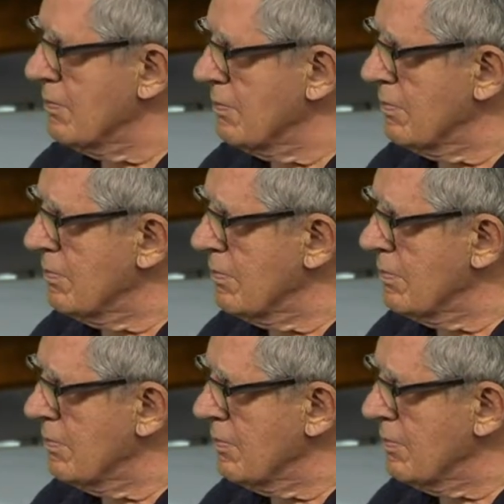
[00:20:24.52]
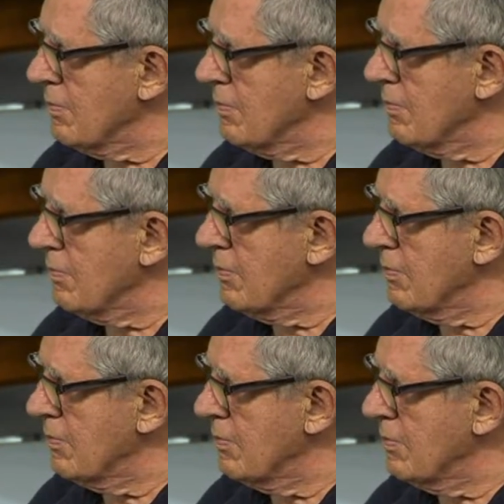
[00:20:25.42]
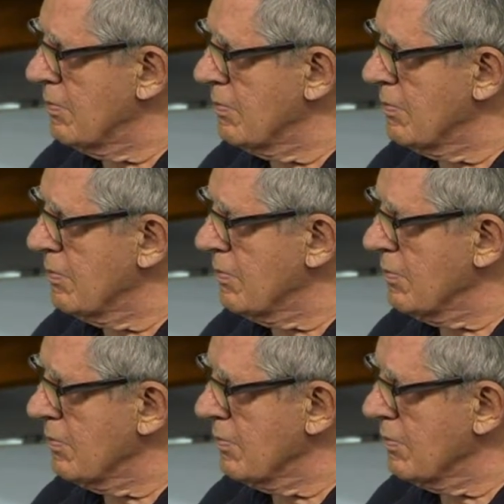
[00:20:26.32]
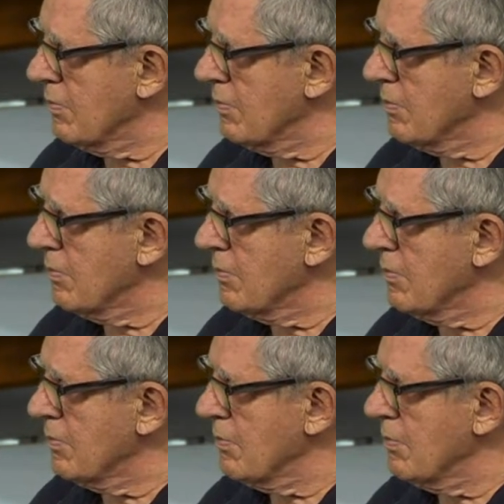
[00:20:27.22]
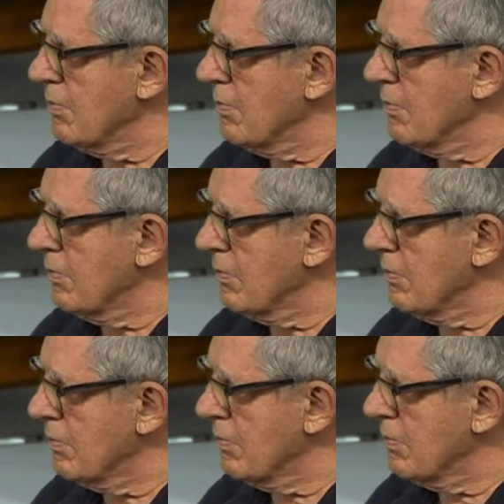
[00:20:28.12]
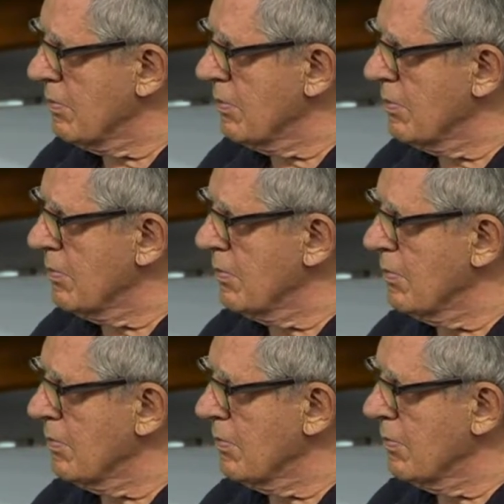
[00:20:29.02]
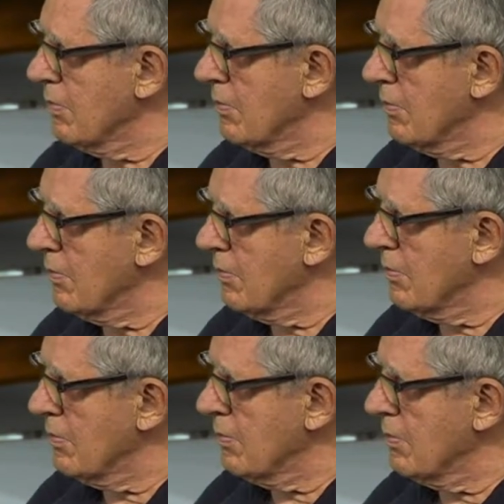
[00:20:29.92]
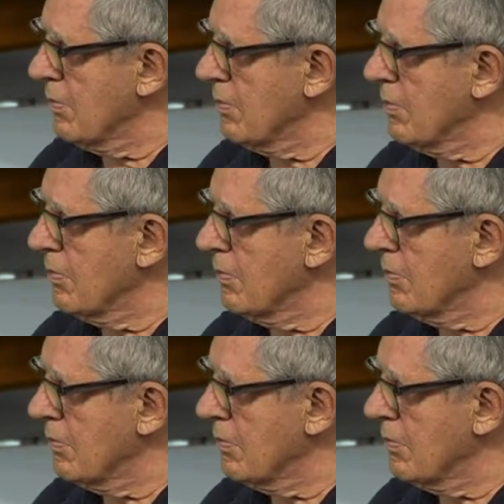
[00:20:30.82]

No words are spoken by the person on screen.